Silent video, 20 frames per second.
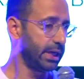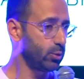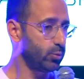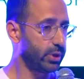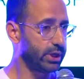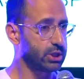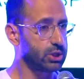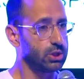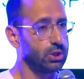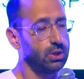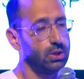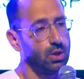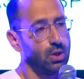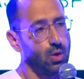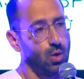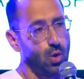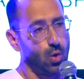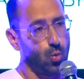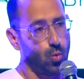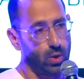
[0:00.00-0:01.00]
which
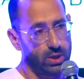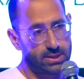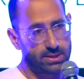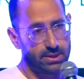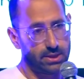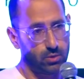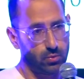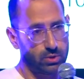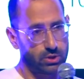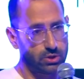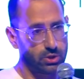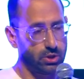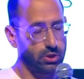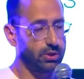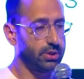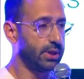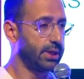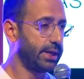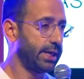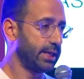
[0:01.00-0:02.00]
1 sequencer
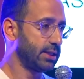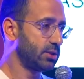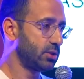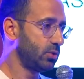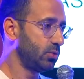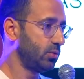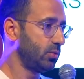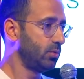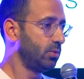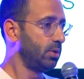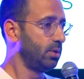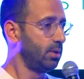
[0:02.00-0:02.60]
gets to